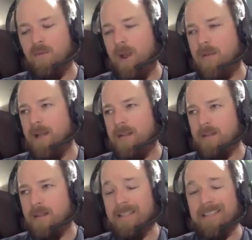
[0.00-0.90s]

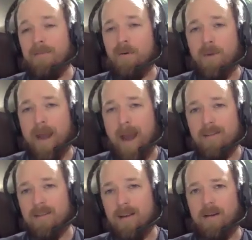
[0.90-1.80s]
wavelengths and the different
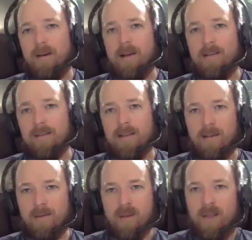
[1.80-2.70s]
reactions that it causes,
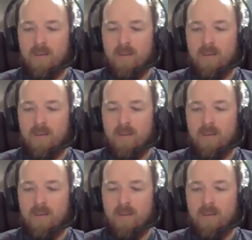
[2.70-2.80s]
and the